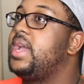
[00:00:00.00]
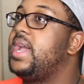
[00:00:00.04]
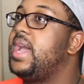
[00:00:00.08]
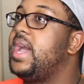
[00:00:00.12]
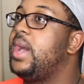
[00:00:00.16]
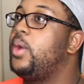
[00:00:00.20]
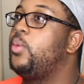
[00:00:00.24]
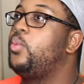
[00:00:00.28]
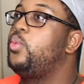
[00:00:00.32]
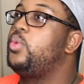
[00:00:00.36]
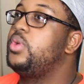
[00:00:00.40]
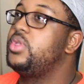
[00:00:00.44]

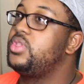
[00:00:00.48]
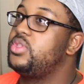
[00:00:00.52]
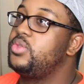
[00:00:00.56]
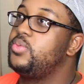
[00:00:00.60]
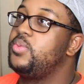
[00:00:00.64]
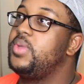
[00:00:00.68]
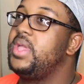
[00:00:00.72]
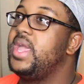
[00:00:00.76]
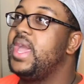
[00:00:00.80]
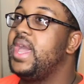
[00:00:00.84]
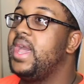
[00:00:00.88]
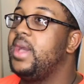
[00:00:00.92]
I wish
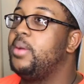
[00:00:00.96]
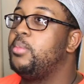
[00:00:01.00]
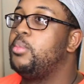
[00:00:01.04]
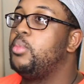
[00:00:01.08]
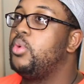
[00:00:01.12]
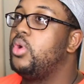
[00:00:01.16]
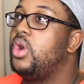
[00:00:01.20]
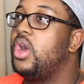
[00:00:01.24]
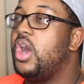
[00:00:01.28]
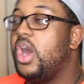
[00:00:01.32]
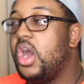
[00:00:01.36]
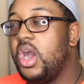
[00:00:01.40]
we had
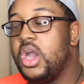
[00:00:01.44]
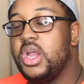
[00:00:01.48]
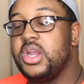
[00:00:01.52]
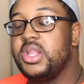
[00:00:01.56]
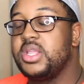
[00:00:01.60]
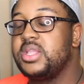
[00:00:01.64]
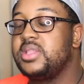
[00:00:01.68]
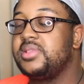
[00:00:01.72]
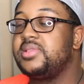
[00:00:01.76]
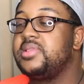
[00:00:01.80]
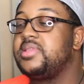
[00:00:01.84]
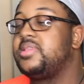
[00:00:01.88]
more
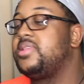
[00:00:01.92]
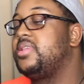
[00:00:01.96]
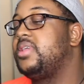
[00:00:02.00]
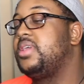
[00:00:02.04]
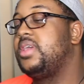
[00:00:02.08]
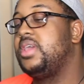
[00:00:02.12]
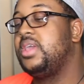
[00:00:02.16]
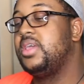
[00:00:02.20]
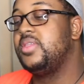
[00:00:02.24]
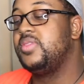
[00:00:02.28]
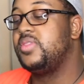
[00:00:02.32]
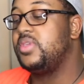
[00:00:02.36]
artists
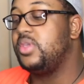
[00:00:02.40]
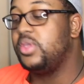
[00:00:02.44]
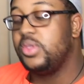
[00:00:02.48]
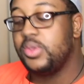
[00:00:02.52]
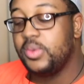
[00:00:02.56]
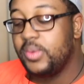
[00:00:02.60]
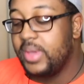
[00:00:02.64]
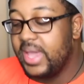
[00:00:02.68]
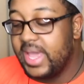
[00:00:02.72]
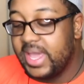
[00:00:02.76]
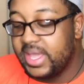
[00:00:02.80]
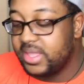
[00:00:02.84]
in the
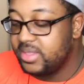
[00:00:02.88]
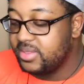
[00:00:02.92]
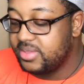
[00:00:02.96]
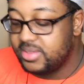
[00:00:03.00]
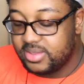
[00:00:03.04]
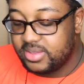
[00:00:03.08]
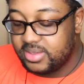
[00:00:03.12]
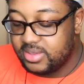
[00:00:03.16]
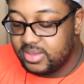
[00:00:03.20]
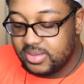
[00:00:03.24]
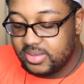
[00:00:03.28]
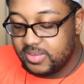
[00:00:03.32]

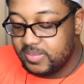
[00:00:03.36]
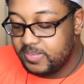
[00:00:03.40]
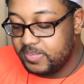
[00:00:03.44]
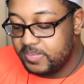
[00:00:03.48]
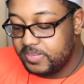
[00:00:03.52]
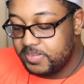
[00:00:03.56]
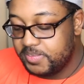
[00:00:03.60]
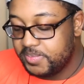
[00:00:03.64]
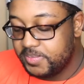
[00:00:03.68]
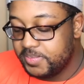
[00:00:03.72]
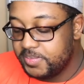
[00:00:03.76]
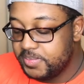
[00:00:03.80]
US
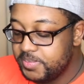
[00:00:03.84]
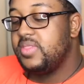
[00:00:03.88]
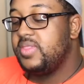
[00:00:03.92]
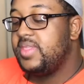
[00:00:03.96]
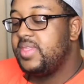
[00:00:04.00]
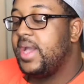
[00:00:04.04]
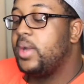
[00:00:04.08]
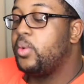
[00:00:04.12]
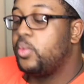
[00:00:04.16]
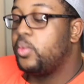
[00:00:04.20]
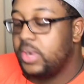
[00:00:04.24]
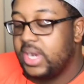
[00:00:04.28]

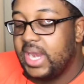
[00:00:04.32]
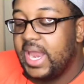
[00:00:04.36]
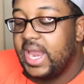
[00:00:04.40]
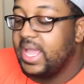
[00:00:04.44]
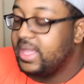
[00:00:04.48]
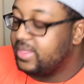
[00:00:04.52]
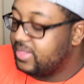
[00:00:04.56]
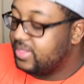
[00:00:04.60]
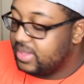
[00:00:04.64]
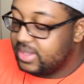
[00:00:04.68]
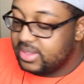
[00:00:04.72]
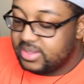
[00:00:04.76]
that were
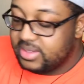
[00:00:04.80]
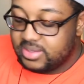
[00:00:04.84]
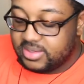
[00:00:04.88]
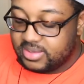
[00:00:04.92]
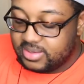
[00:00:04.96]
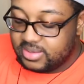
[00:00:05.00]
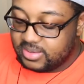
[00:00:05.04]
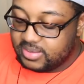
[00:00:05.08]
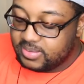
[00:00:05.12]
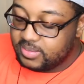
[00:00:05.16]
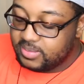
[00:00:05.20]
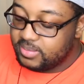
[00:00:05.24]
like
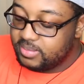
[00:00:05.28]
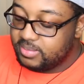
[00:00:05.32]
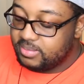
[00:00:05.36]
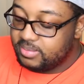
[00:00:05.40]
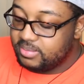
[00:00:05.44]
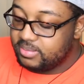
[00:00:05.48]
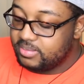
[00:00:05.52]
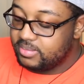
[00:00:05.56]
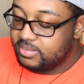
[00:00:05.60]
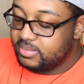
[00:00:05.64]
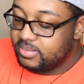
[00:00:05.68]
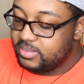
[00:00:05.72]
this.
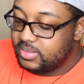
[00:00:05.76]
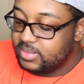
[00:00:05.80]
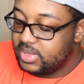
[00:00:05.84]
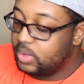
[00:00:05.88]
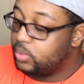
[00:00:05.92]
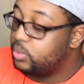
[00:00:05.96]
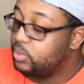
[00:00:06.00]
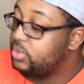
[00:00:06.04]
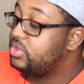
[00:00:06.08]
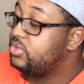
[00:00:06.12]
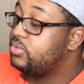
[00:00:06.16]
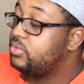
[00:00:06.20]
I
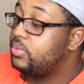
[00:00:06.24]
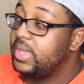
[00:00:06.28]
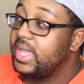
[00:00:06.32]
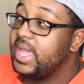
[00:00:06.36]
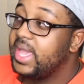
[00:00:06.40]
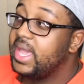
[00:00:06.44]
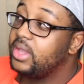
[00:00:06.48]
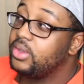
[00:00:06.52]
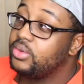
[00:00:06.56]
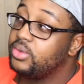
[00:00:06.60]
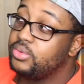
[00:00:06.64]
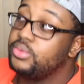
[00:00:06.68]
wish we
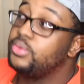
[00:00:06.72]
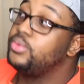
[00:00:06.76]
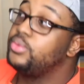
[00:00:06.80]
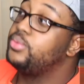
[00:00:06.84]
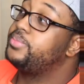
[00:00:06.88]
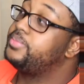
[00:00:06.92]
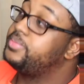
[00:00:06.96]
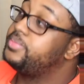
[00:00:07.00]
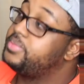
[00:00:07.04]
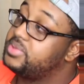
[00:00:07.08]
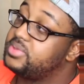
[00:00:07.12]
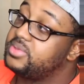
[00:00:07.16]
had
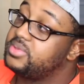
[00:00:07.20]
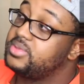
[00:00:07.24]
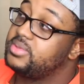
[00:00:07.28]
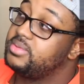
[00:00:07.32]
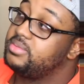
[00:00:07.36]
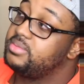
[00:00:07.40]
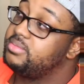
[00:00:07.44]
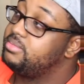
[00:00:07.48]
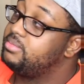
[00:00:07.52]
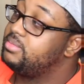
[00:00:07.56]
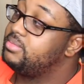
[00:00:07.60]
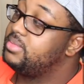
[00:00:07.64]

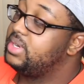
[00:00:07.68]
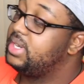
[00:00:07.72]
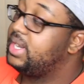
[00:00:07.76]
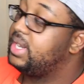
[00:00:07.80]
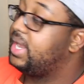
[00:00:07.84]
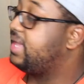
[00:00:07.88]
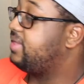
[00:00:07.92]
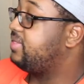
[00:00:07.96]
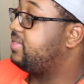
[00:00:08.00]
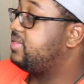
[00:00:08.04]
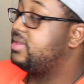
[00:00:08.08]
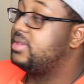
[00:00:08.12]
groups
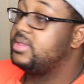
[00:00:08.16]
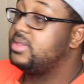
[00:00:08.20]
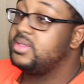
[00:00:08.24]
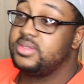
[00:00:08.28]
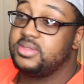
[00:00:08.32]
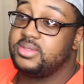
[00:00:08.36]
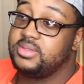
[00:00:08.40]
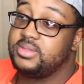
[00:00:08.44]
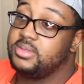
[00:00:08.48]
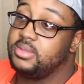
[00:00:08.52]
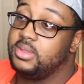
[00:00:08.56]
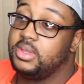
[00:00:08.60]
like
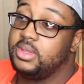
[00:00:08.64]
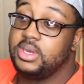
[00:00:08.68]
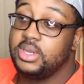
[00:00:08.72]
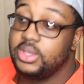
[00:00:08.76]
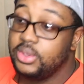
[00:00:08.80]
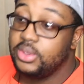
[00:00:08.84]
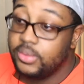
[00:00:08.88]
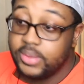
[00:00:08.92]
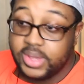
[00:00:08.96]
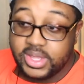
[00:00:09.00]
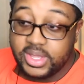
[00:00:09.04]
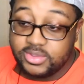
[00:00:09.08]
this in the
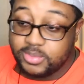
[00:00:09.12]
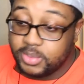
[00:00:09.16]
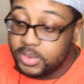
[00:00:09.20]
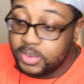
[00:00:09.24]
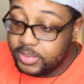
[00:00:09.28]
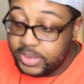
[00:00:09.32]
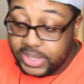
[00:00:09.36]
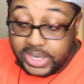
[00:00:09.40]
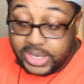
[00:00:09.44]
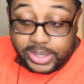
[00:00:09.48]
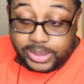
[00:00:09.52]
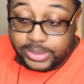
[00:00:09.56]
US, but
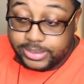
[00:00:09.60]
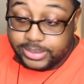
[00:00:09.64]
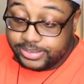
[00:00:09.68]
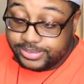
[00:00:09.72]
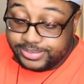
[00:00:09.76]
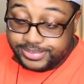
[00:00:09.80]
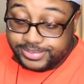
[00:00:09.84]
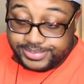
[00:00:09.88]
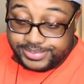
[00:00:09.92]
we don't.